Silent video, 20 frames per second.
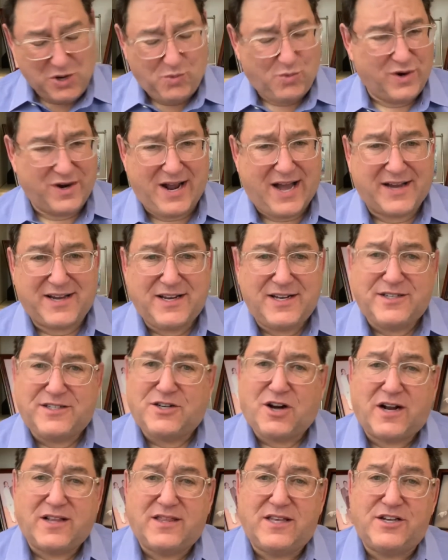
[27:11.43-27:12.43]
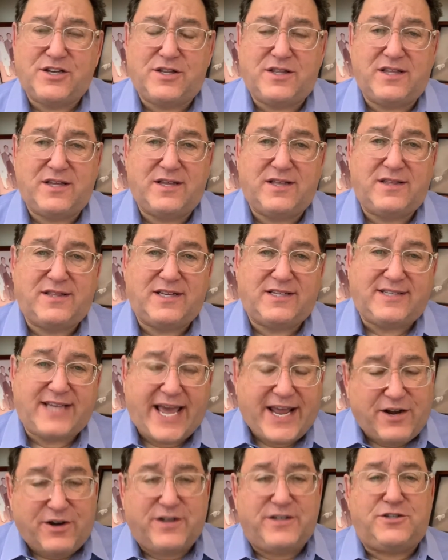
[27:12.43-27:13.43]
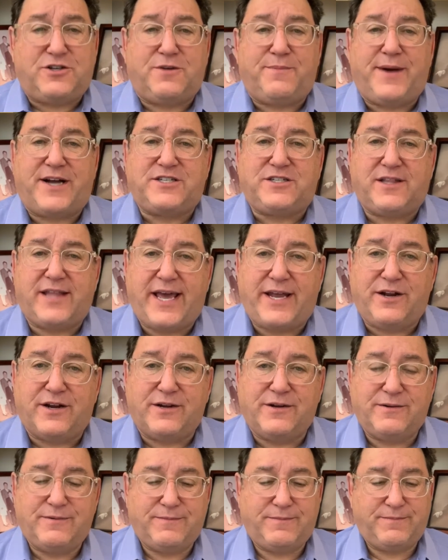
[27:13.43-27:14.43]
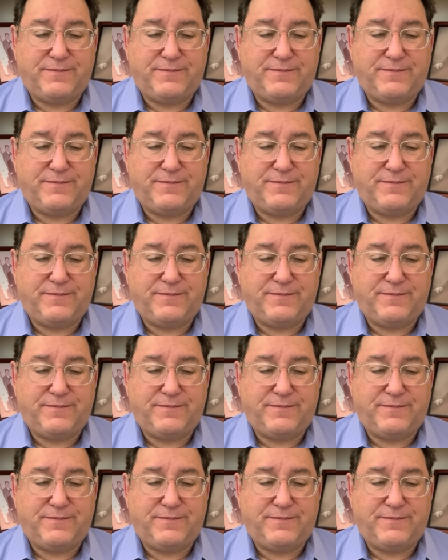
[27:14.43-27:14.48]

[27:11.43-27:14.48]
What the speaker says: we're not going to start the Seder until much later.